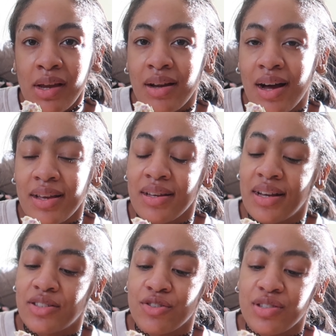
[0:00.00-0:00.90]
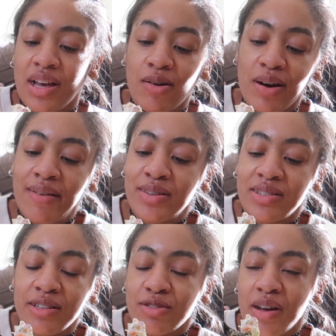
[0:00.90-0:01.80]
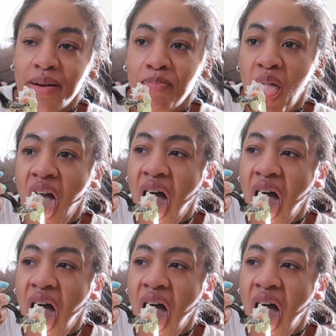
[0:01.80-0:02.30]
Gotta get extra sour every single time.